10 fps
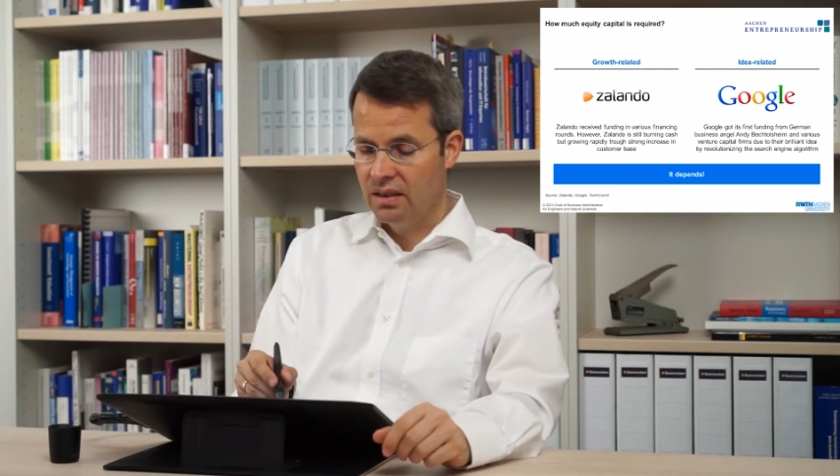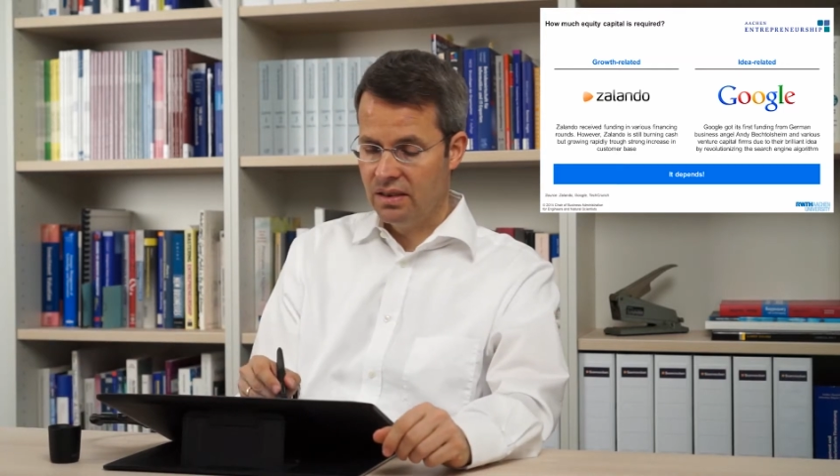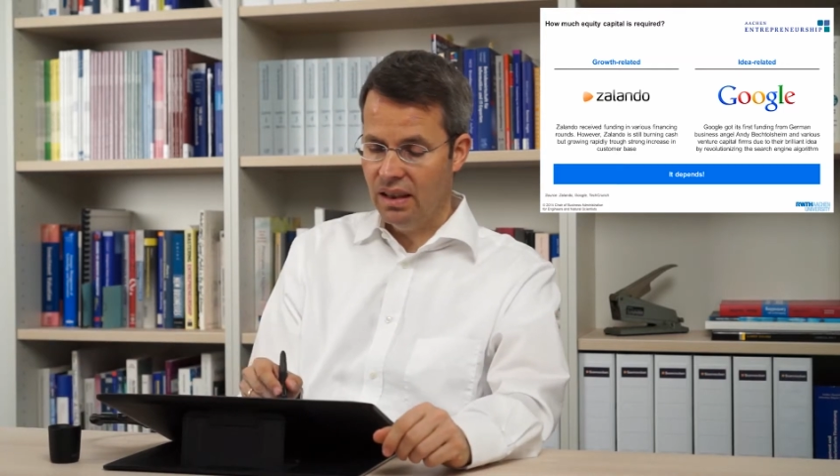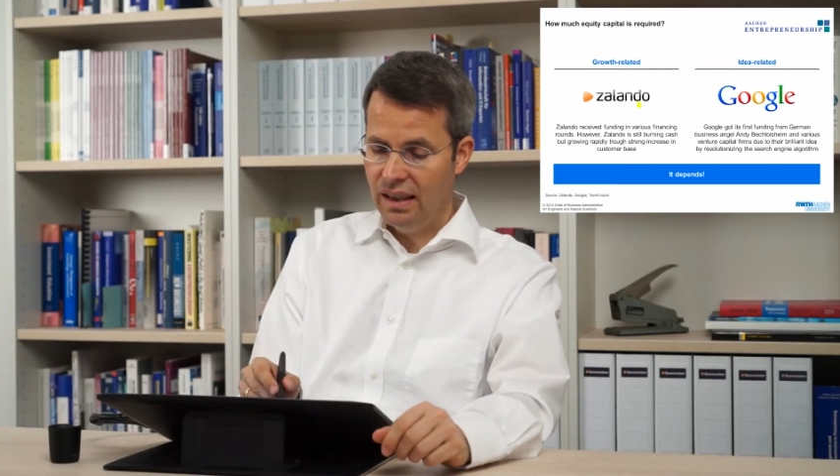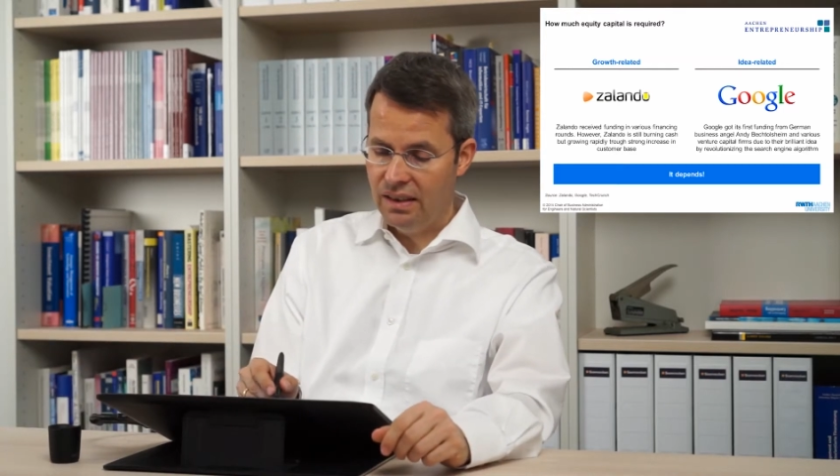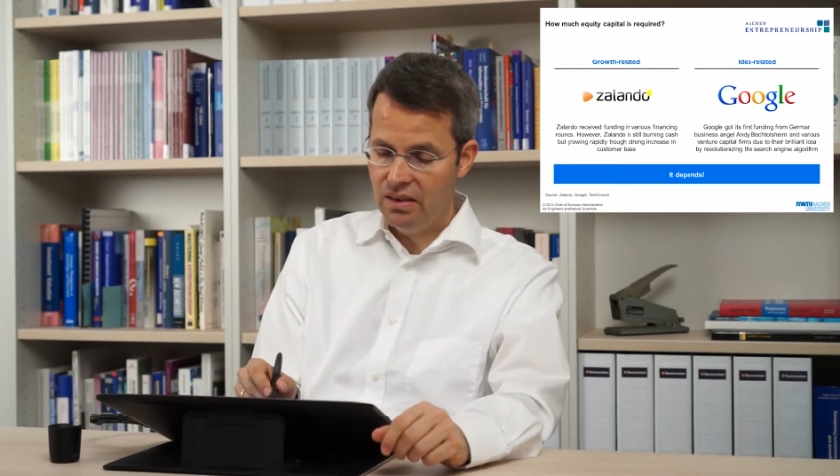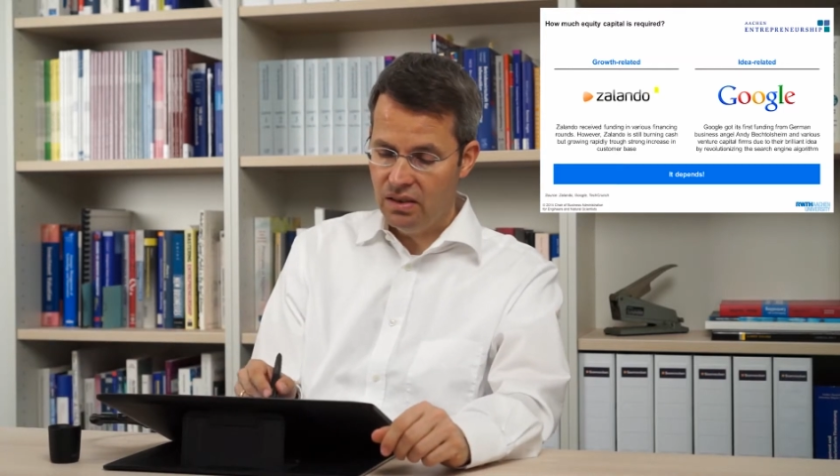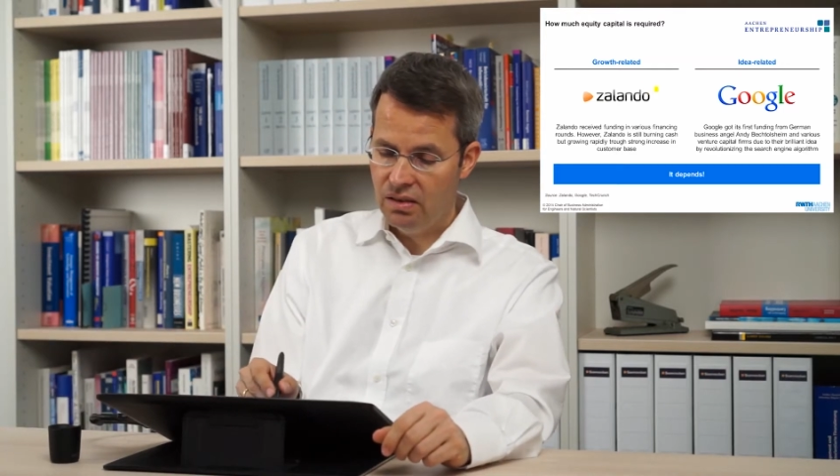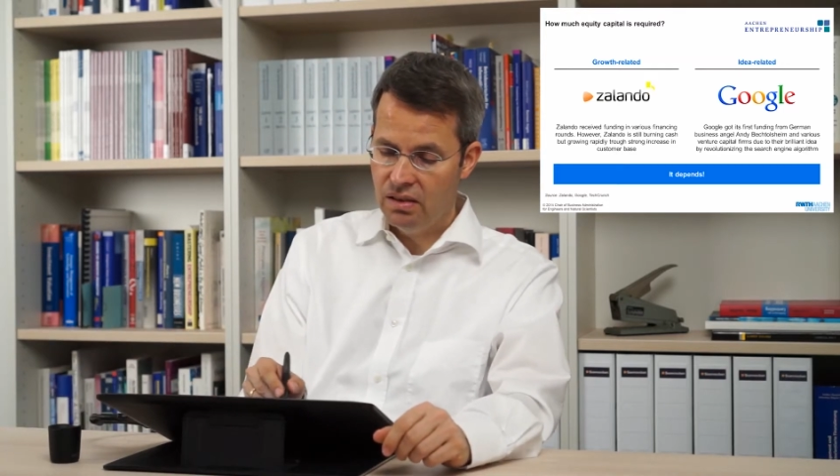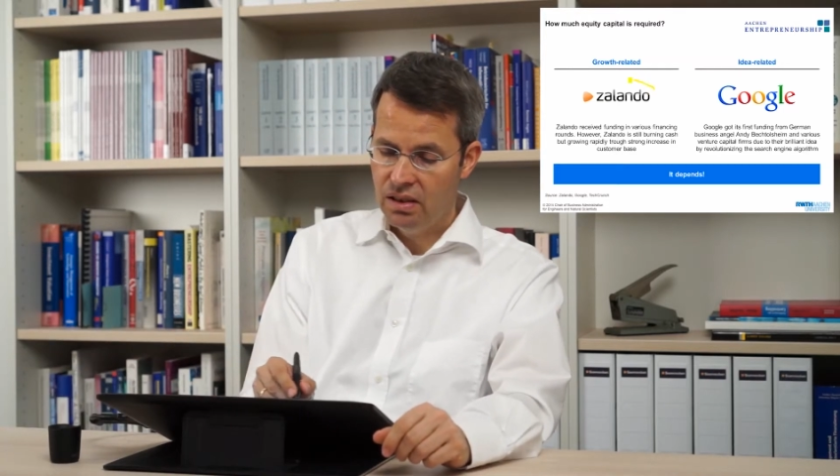
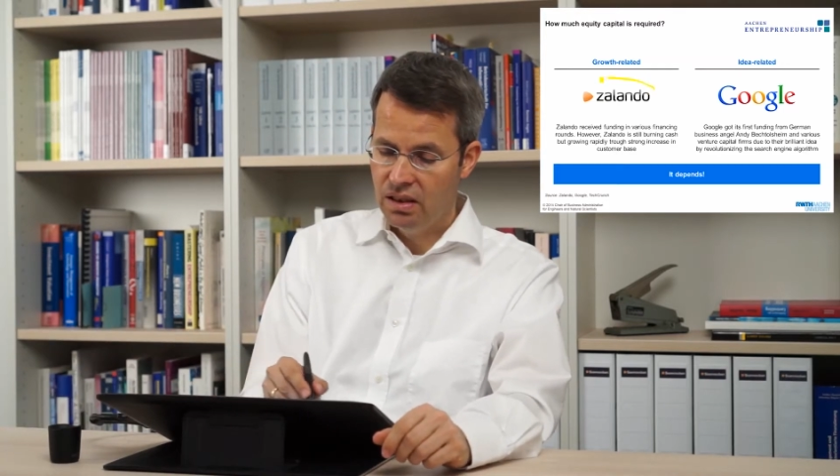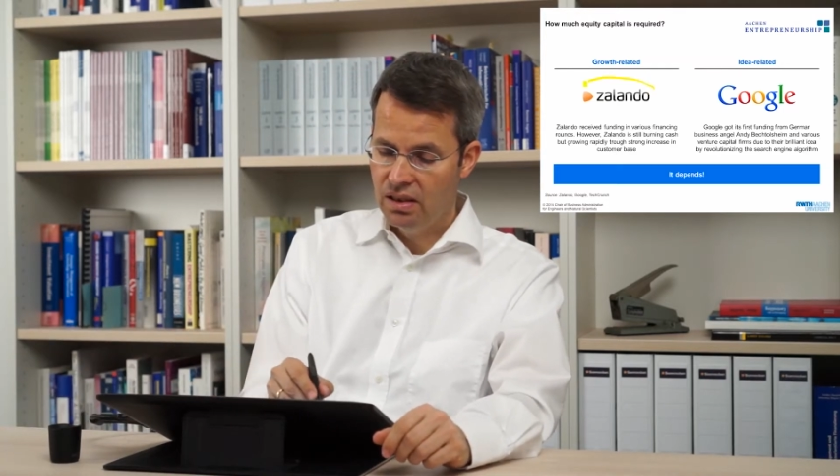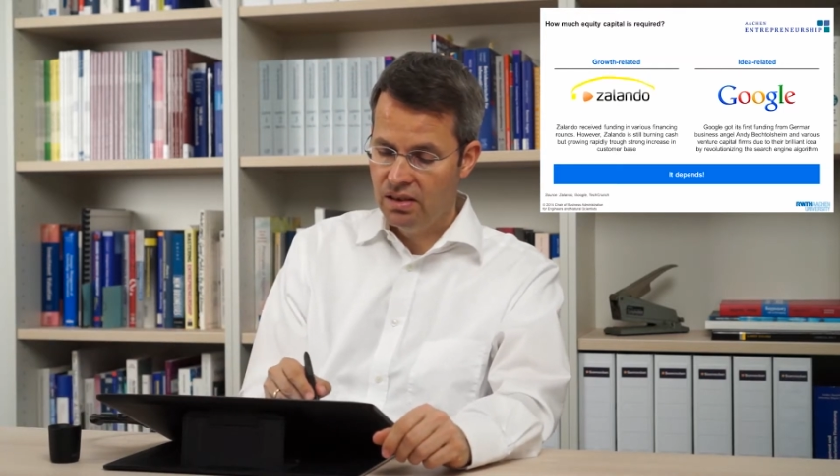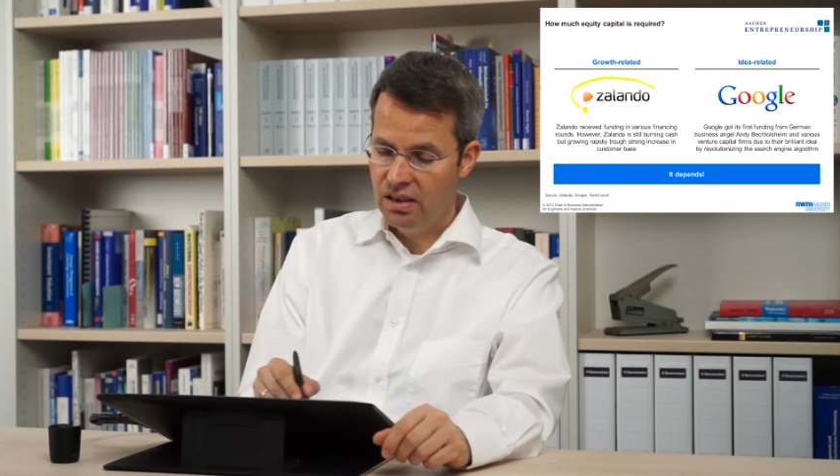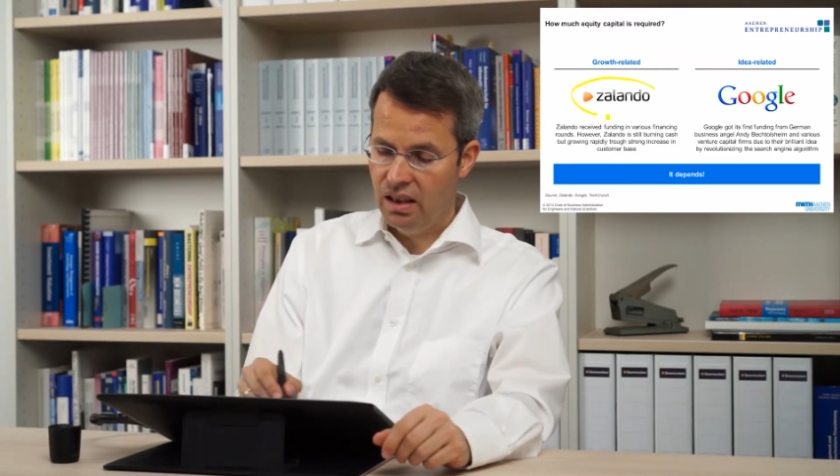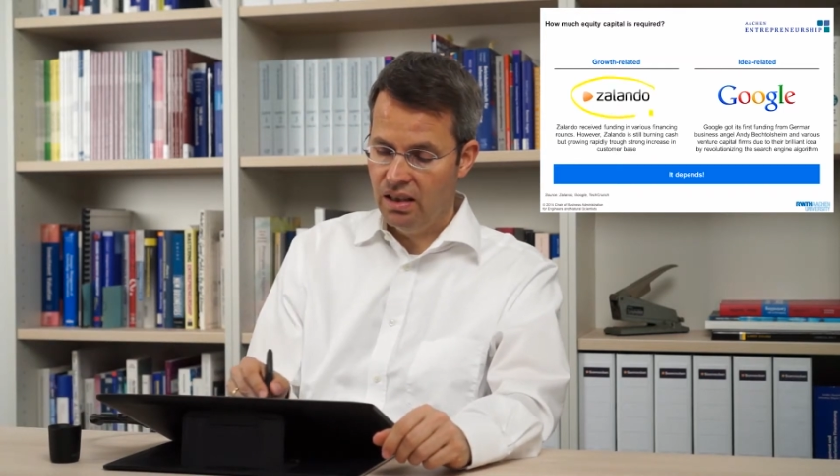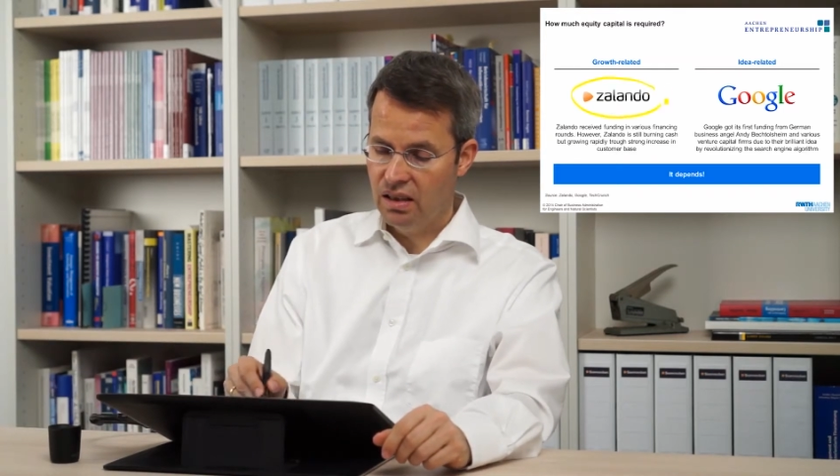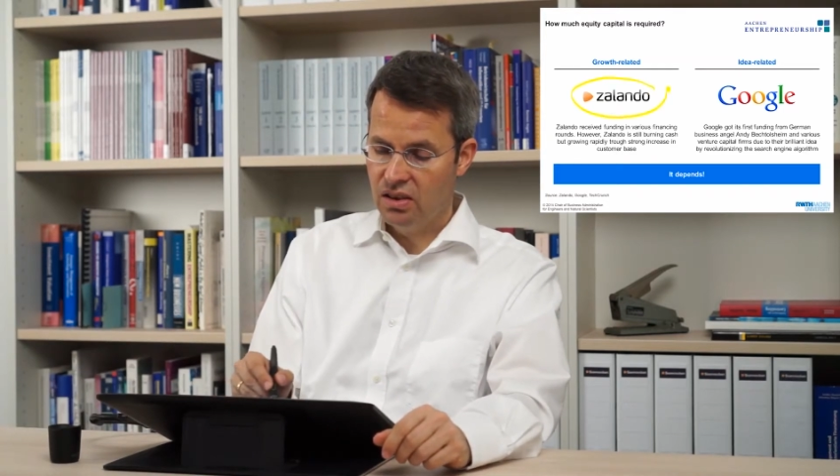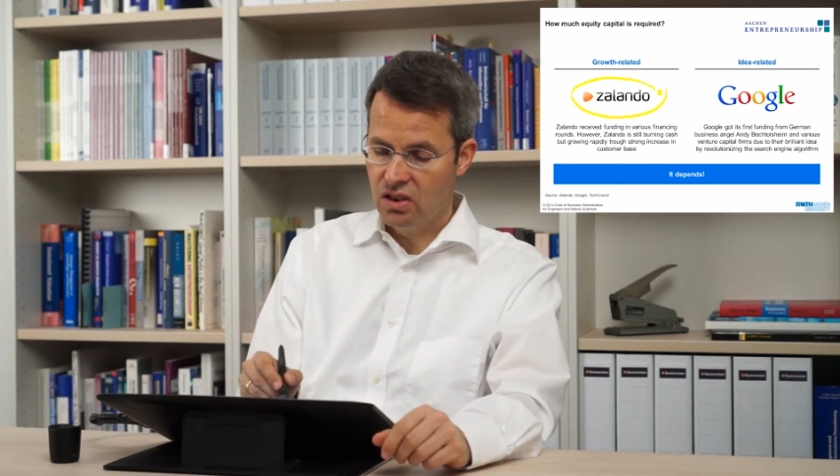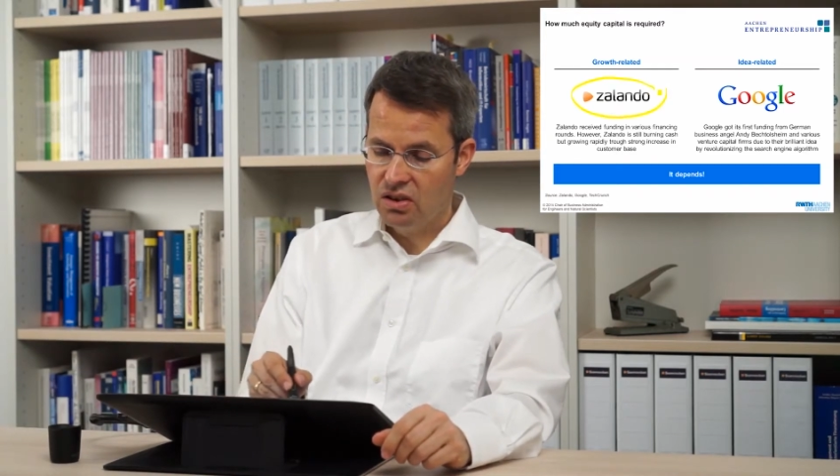Zalando,
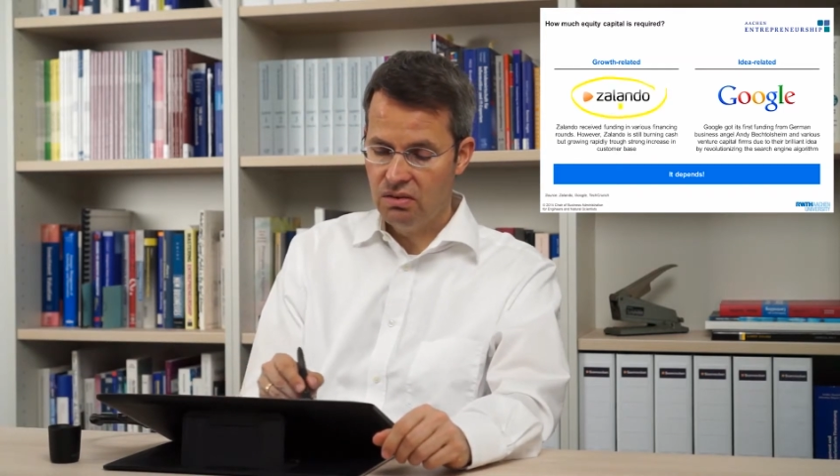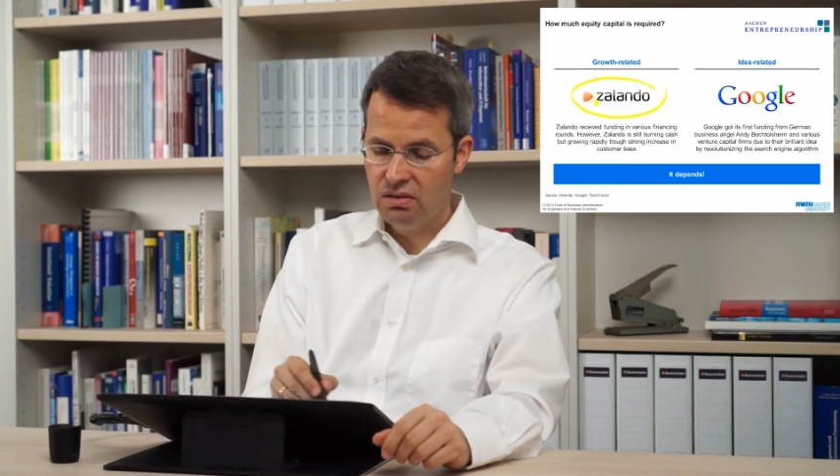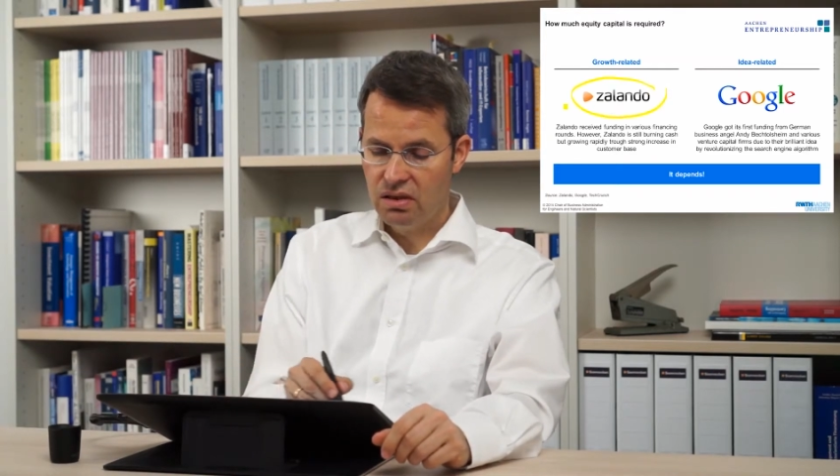selling shoes,